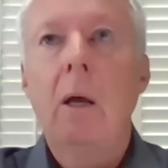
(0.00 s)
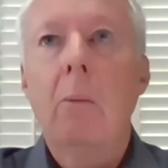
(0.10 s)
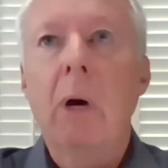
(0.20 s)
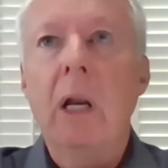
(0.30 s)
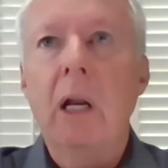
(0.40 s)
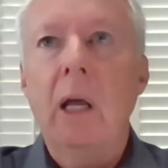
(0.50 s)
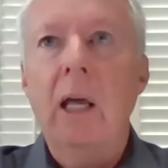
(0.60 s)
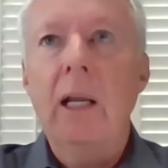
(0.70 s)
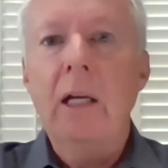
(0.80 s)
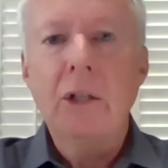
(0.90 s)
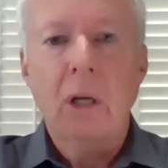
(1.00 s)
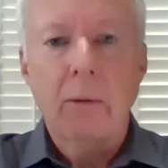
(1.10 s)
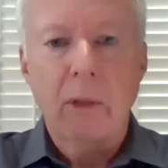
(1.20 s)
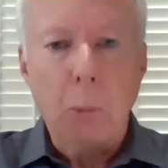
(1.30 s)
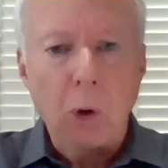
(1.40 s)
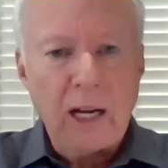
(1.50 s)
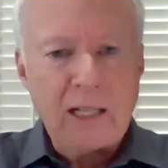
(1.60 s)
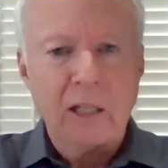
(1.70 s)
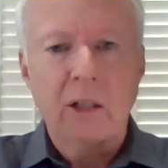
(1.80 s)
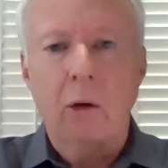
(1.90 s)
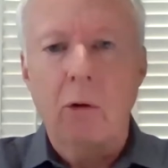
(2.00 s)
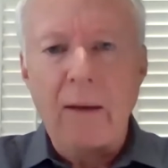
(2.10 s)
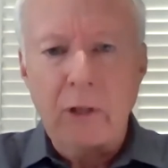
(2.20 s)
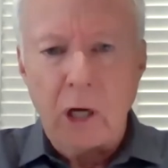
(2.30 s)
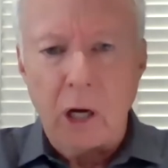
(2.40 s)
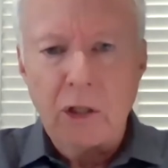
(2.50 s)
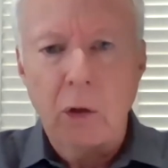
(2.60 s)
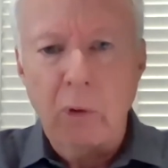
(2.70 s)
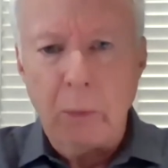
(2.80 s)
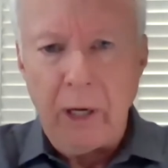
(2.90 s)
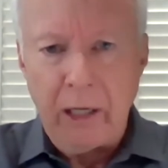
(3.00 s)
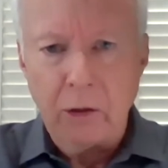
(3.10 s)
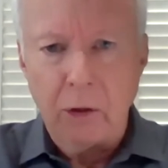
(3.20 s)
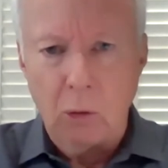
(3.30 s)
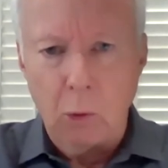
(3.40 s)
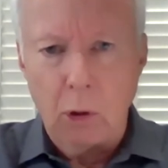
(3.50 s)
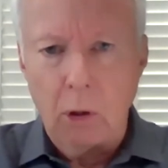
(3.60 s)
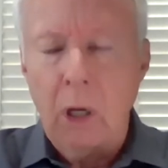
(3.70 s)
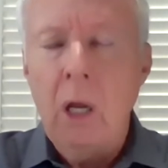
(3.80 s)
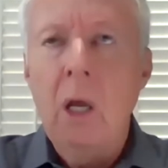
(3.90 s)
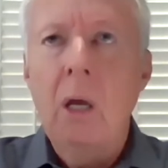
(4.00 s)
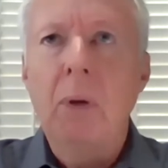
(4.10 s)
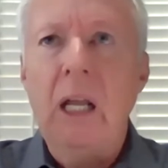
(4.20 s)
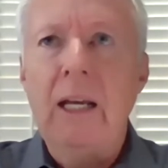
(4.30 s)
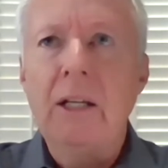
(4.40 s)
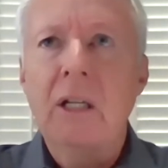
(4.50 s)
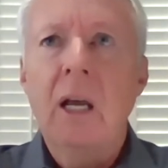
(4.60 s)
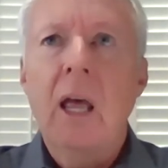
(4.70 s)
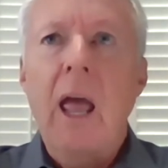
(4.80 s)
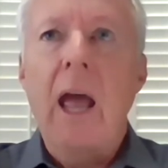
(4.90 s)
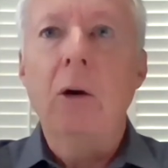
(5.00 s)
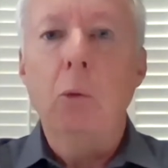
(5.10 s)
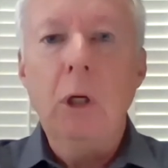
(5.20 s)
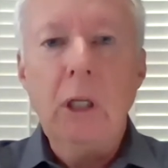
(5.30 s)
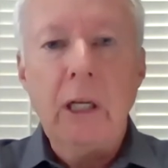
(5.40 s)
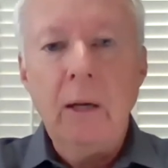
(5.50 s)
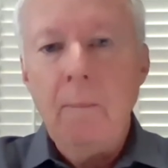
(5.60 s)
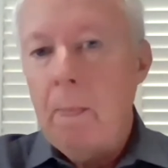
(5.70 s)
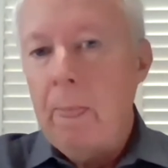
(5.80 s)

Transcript: But it is the presence, the gravitas that we bring into the workplace. And really,